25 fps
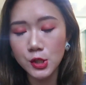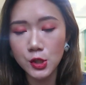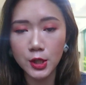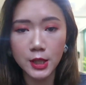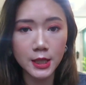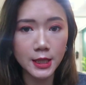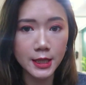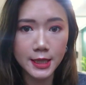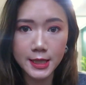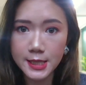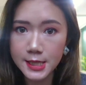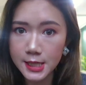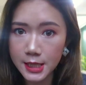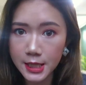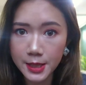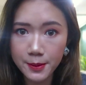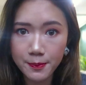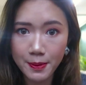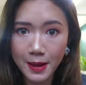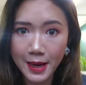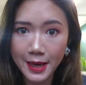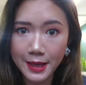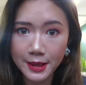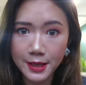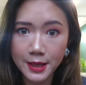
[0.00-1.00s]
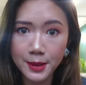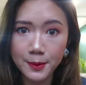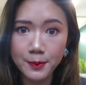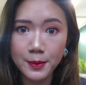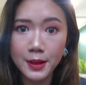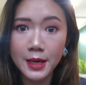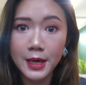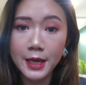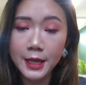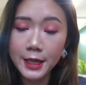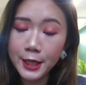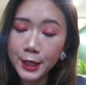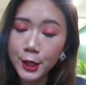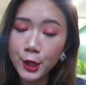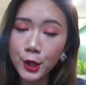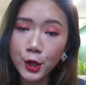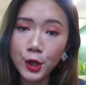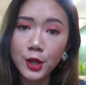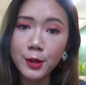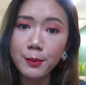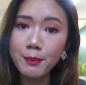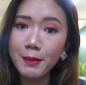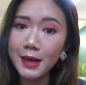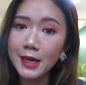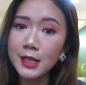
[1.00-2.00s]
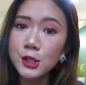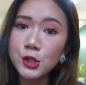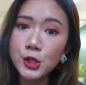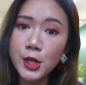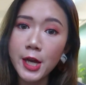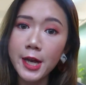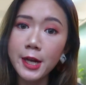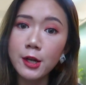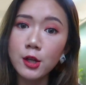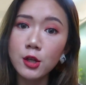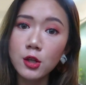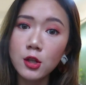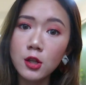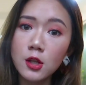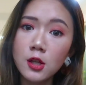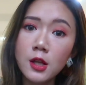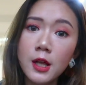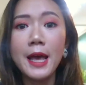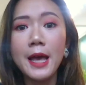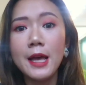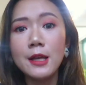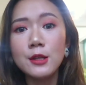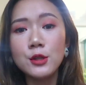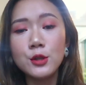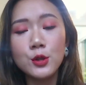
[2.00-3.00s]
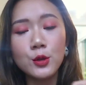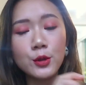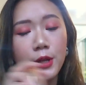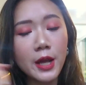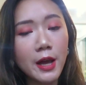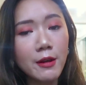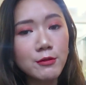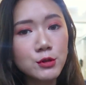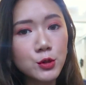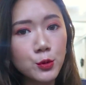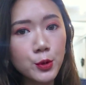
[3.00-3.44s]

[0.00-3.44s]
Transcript: you can easily buy them here on my channel, and you don't have